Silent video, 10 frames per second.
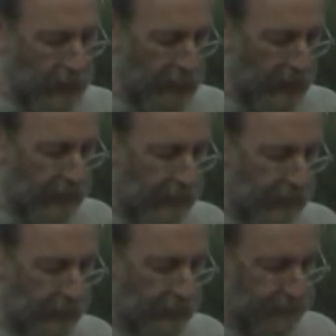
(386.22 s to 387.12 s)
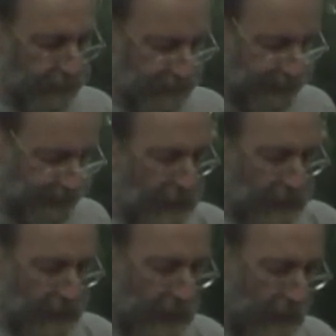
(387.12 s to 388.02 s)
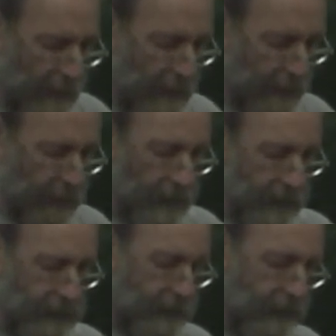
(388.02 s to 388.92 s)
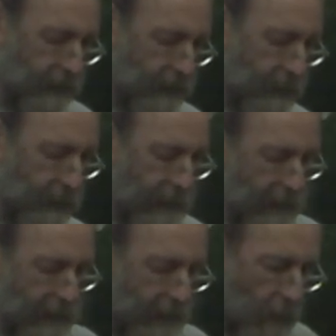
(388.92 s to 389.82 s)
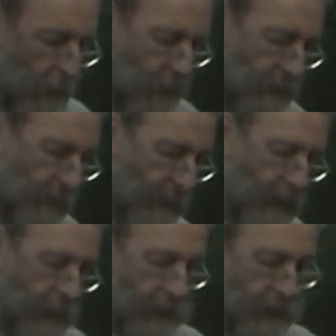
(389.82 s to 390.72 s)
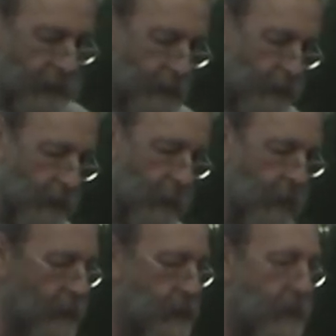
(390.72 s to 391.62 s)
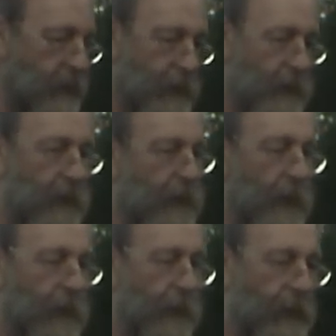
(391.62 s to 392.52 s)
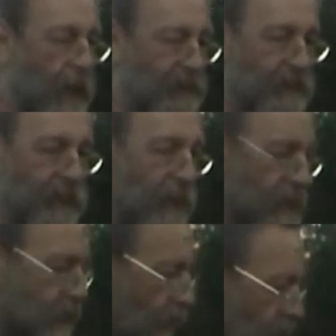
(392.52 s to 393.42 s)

blanket. This has got nylon thread about every 1/4 of an inch crisscrossed. Virtually